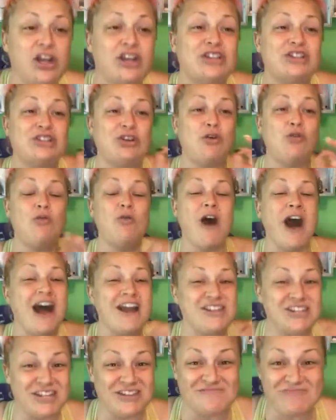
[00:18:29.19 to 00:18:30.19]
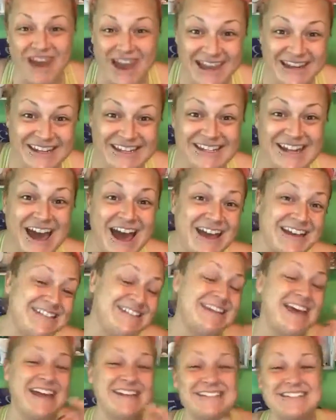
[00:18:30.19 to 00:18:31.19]
So watching Mighty
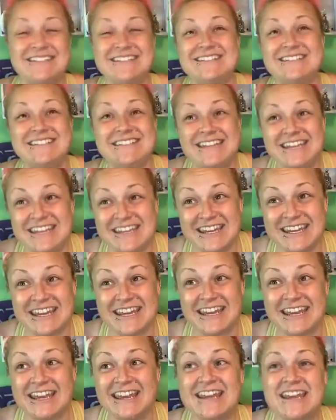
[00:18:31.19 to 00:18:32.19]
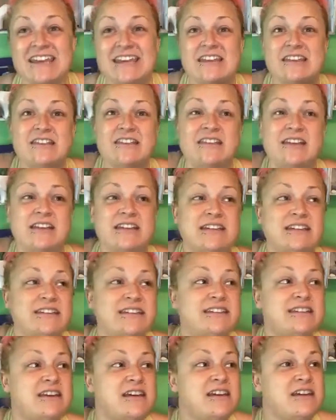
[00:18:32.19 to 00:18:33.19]
Ducks and seeing
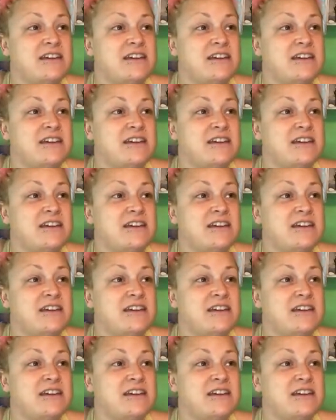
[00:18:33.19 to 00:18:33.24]
this,